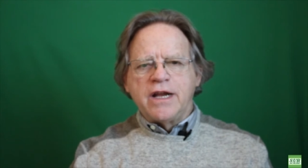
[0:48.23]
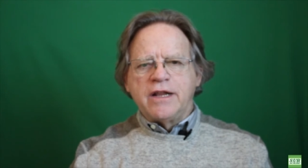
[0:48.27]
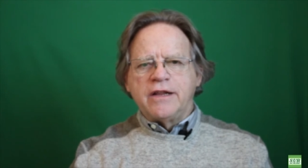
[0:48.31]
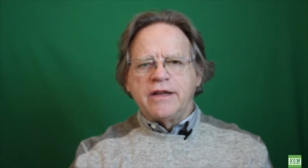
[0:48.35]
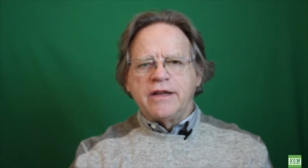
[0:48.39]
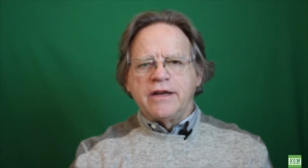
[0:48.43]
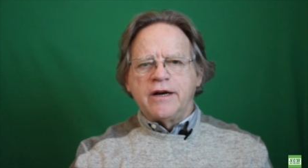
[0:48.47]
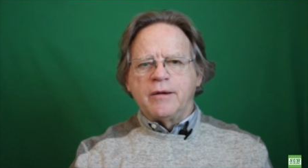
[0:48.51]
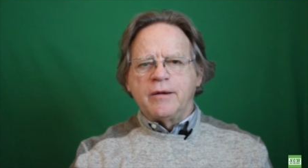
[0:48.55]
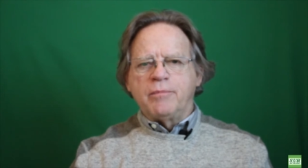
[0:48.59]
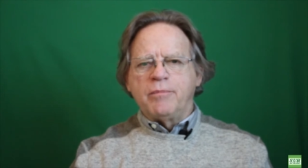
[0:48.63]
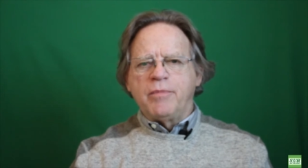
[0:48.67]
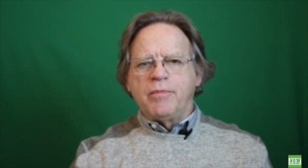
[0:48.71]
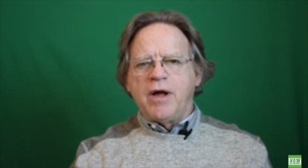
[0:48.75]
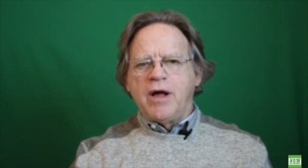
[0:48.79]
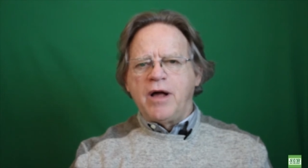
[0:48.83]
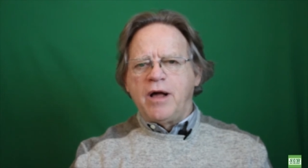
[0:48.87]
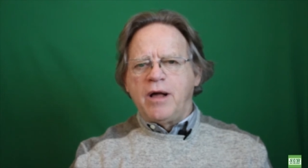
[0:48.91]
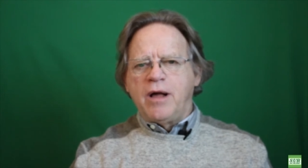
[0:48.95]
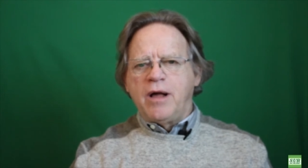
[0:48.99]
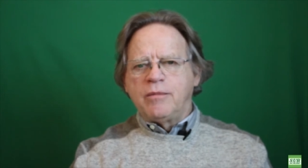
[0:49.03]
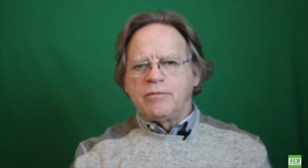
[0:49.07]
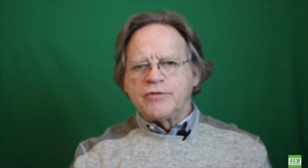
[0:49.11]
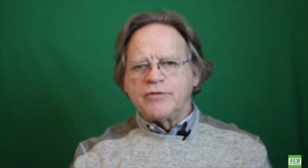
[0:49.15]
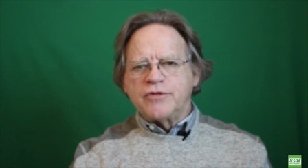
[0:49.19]
their
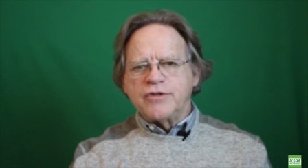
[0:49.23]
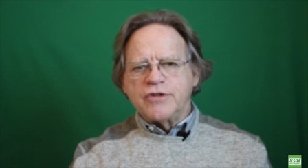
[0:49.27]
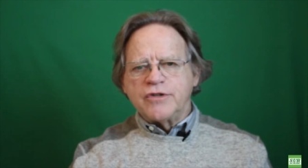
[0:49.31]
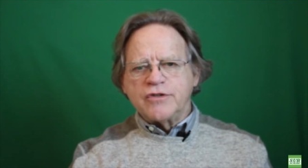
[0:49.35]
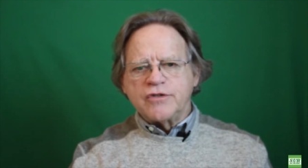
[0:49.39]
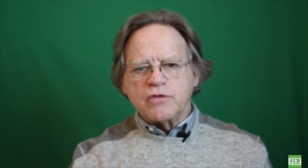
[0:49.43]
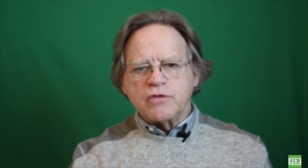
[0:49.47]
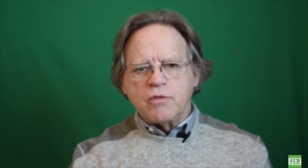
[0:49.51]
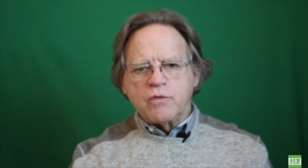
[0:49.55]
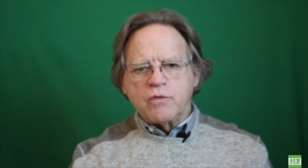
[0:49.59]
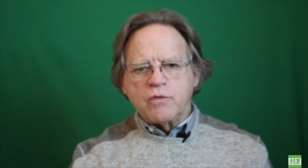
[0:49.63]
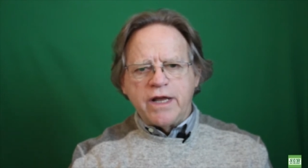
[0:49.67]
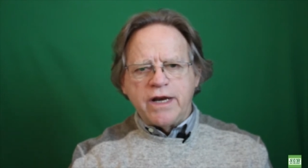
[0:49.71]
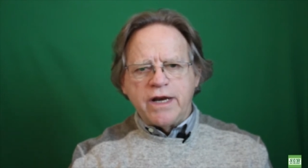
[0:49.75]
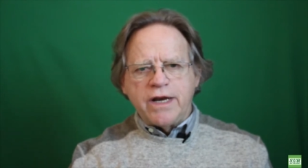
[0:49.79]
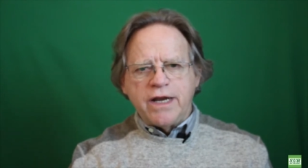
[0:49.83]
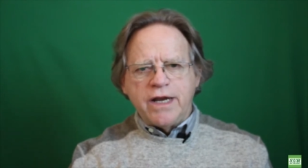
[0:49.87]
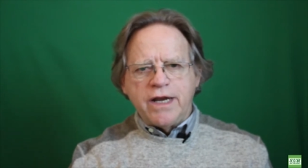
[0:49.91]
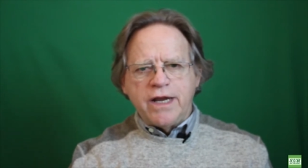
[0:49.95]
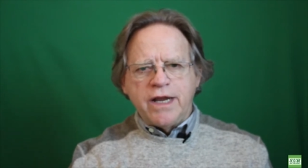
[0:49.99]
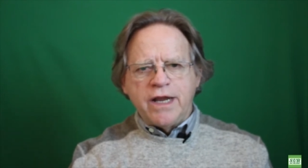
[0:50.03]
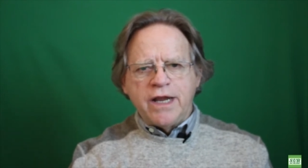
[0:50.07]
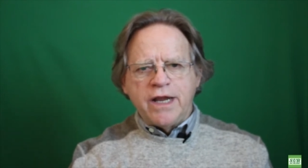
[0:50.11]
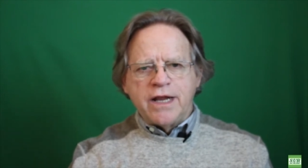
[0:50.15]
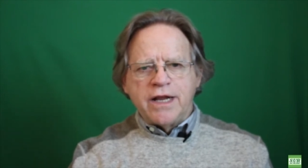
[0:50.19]
palms are
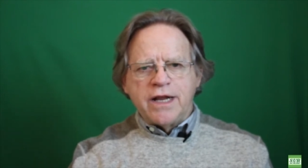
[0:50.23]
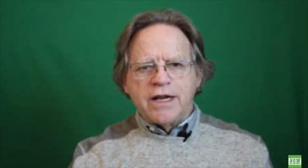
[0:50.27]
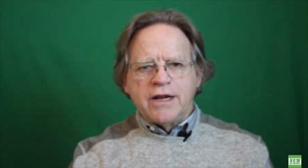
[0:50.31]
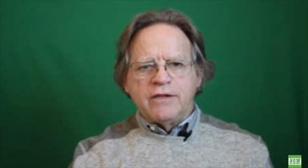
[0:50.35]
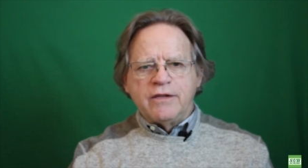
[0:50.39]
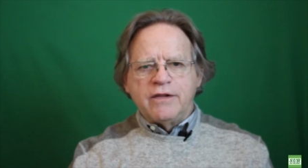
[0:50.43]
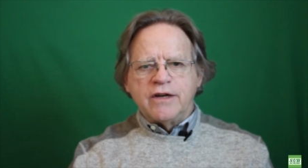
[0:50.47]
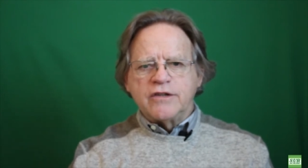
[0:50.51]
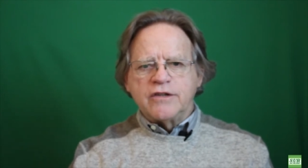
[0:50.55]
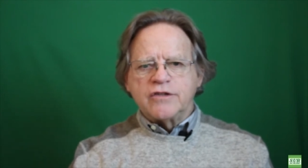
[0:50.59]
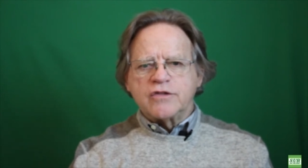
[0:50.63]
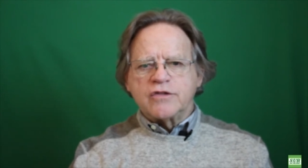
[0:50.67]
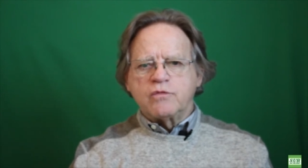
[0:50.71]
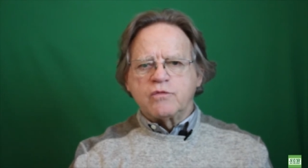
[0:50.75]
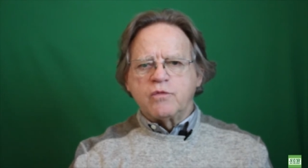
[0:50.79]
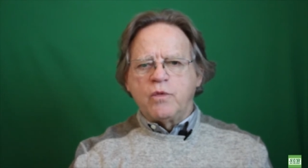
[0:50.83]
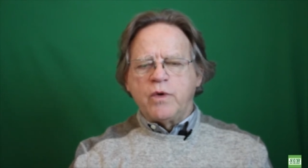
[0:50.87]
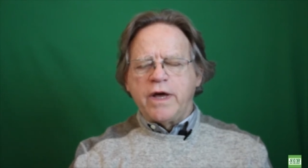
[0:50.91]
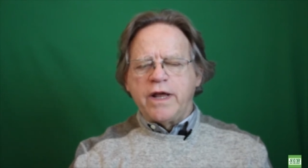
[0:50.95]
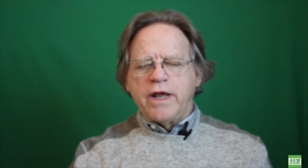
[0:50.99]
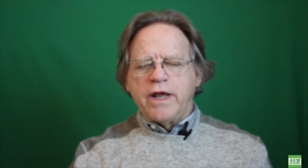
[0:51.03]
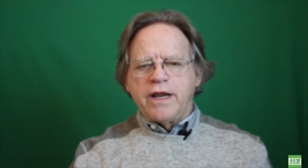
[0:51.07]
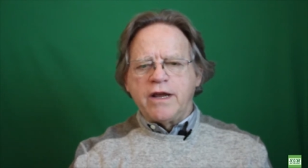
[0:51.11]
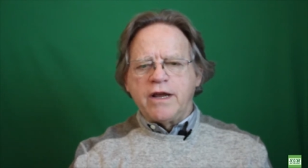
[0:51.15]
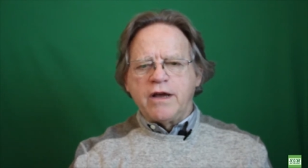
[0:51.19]
sweaty, they're
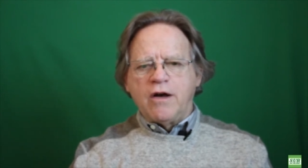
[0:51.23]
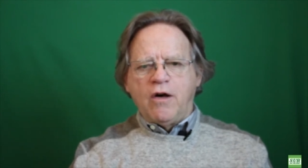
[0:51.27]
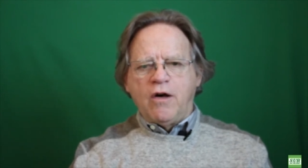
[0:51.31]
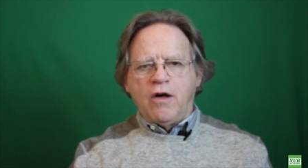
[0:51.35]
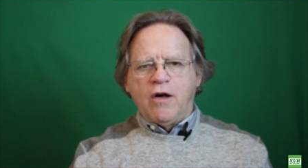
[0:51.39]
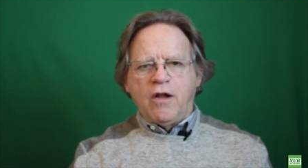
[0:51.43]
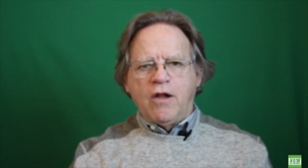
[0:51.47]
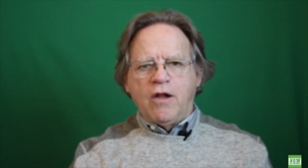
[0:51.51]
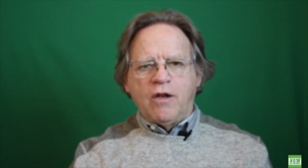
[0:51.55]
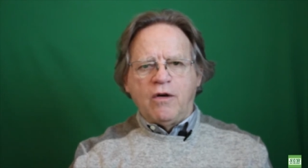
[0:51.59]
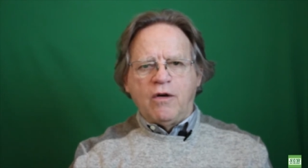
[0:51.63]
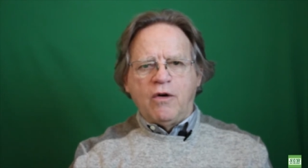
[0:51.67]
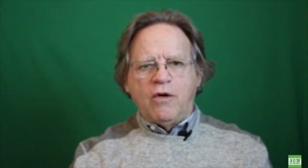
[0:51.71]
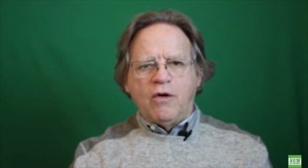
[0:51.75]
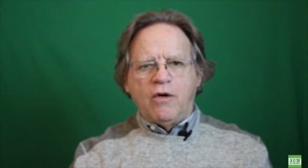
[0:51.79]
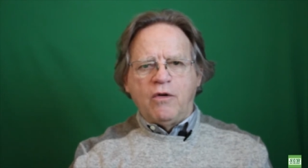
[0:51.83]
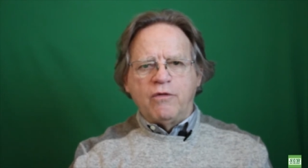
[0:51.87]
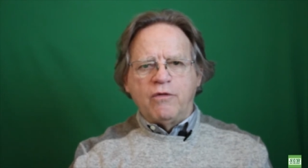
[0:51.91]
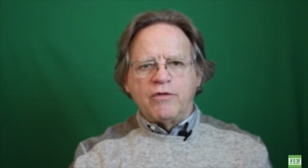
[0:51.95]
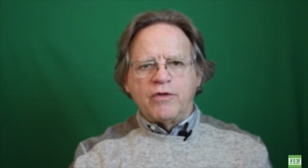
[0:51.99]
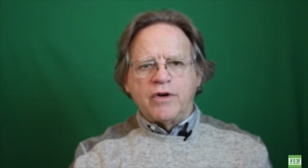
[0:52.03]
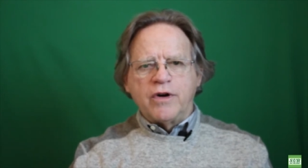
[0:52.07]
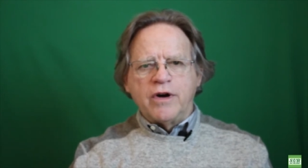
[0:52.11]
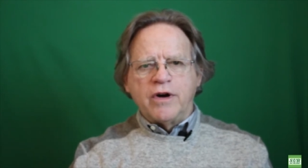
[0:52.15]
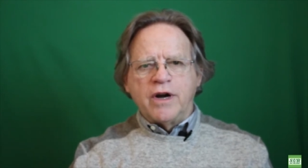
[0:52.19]
sweaty all
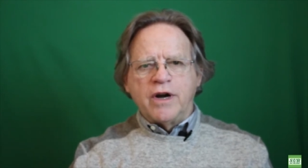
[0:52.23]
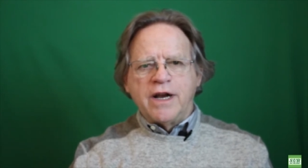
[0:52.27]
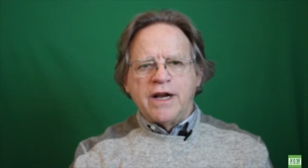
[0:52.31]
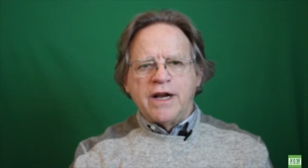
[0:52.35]
over,